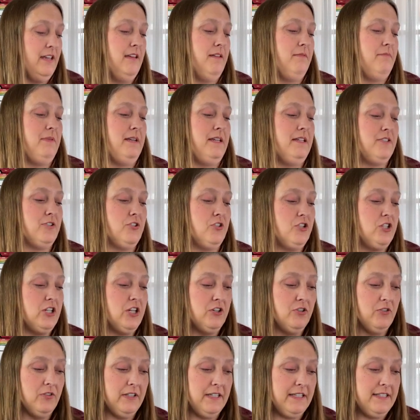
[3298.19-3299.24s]
Beads are
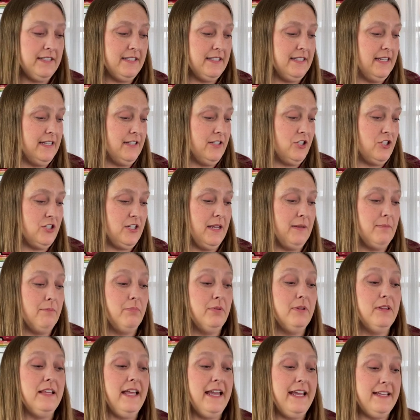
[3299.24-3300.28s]
generally stitched in
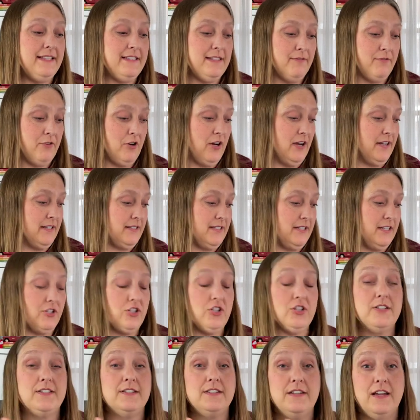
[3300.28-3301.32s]
place of cross
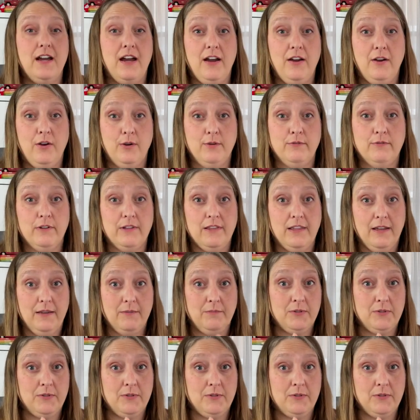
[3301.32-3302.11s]
stitches, not over them.